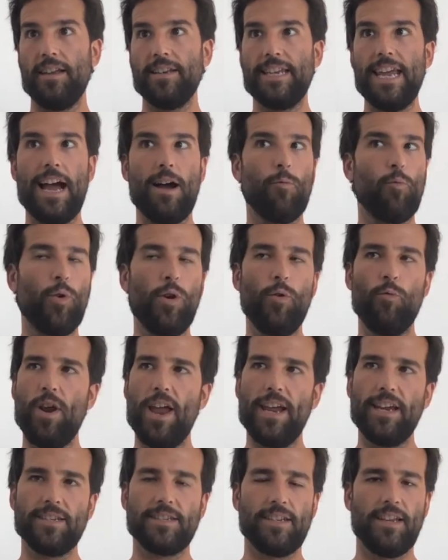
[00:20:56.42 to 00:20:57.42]
yeah, we
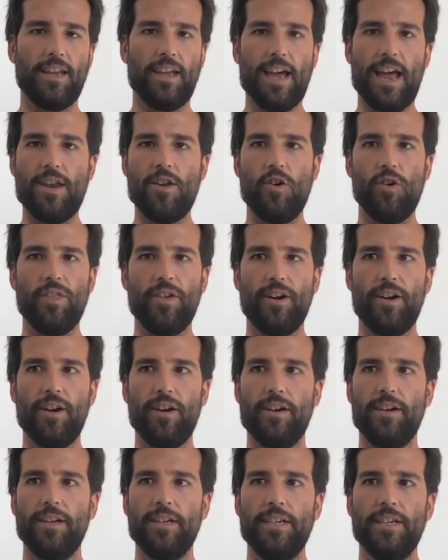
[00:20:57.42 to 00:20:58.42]
raised
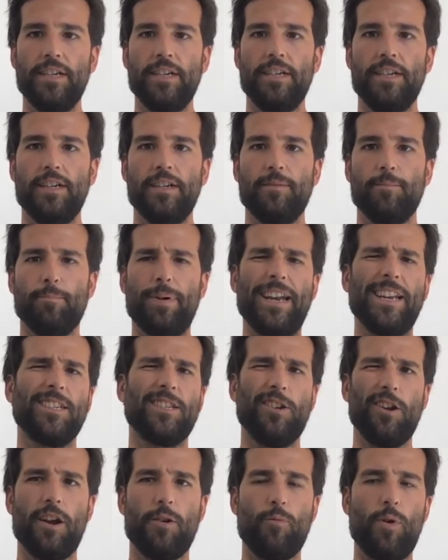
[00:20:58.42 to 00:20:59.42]
another, but
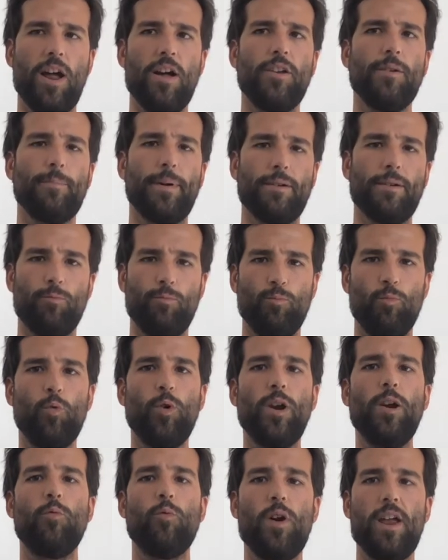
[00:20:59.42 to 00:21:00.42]
it's not around, but
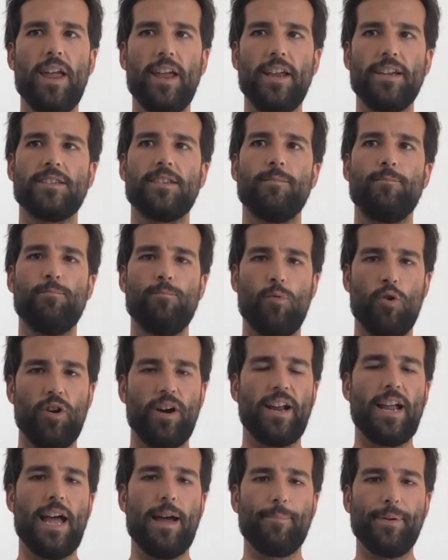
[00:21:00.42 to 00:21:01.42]
we raised
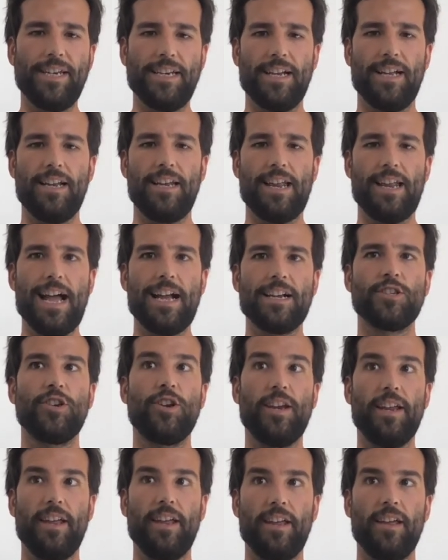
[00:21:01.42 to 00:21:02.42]
more capital
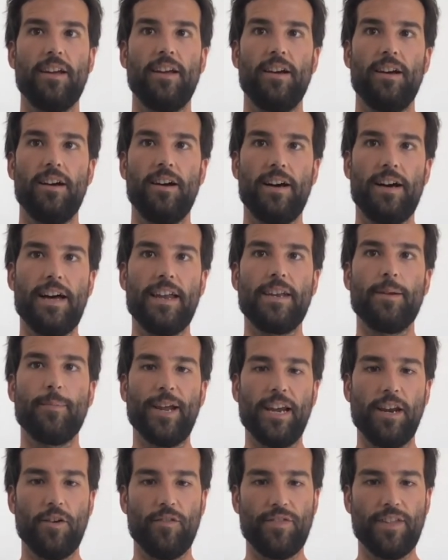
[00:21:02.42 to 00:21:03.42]
actually at the
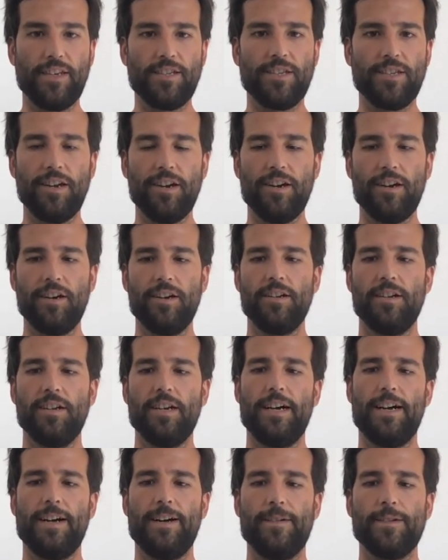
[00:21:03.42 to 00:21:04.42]
beginning of this year.
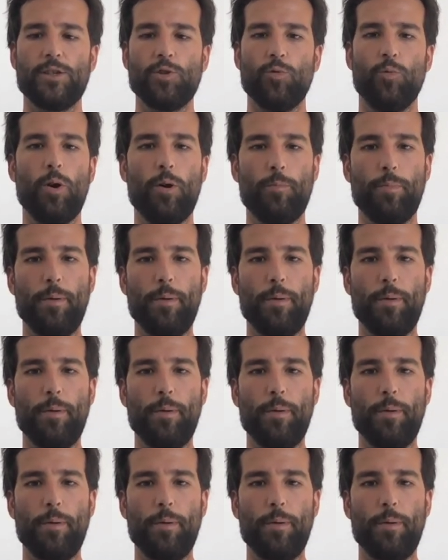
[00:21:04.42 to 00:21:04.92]
So we were